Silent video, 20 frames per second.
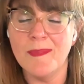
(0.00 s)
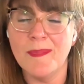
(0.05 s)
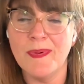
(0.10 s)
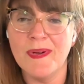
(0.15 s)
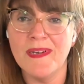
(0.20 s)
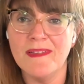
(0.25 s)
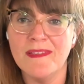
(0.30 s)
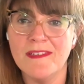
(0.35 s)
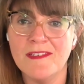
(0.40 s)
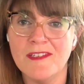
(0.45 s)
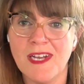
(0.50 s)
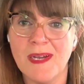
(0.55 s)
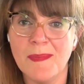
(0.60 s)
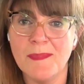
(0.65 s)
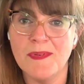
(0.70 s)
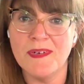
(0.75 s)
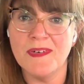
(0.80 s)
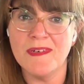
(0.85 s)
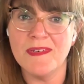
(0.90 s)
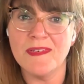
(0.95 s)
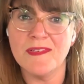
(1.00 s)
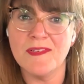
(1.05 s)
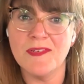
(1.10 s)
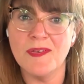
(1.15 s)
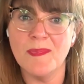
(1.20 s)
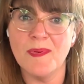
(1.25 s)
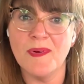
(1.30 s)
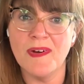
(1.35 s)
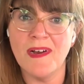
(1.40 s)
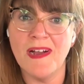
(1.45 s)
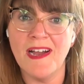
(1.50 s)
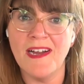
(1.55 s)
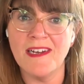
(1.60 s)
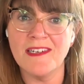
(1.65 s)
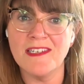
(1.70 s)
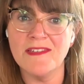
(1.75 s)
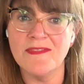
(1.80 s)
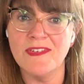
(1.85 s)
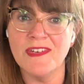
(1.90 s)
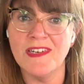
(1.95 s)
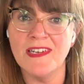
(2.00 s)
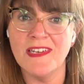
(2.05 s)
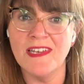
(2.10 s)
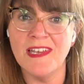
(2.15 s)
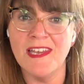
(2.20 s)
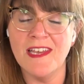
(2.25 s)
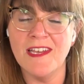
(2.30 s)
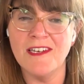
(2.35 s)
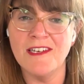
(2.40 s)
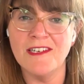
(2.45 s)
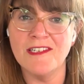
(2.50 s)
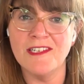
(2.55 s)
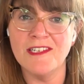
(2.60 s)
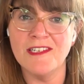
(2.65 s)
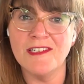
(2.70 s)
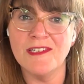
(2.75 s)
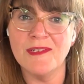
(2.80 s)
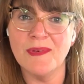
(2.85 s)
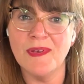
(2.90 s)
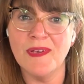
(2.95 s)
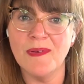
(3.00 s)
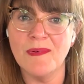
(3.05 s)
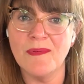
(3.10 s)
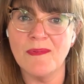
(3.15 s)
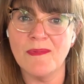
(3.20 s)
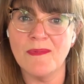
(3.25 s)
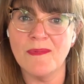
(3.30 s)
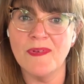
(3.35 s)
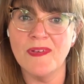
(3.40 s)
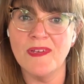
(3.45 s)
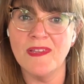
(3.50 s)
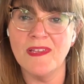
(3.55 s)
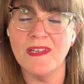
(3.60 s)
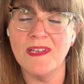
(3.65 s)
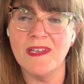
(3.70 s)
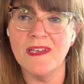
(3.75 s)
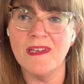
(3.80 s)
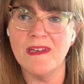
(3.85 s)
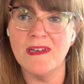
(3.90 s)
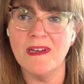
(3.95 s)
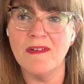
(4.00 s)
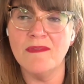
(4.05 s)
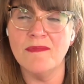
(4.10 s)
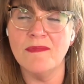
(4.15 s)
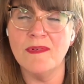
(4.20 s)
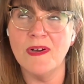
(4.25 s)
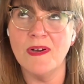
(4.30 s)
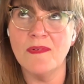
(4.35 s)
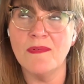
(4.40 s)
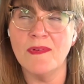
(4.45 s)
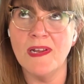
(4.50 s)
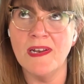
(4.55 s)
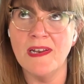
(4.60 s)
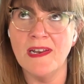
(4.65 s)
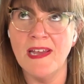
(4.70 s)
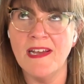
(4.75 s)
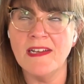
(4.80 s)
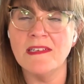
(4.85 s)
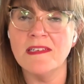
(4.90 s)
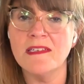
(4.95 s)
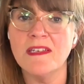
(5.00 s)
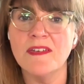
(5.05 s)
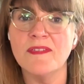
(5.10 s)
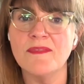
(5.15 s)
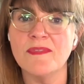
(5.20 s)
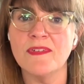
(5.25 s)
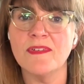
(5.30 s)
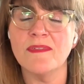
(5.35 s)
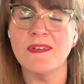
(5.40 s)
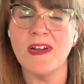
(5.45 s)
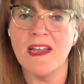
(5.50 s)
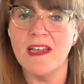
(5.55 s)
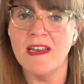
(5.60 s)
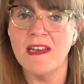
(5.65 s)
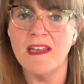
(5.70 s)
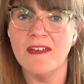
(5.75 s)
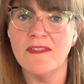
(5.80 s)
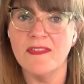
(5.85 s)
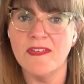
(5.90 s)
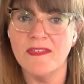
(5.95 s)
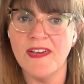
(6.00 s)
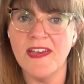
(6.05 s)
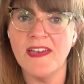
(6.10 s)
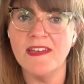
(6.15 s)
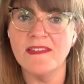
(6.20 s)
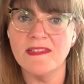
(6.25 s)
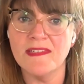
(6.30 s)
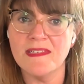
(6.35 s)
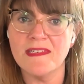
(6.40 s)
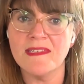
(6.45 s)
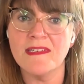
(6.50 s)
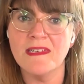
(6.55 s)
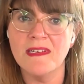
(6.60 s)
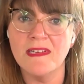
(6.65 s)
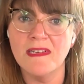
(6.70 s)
but the chapter is super active and engaged and doing really an excellent variety of events.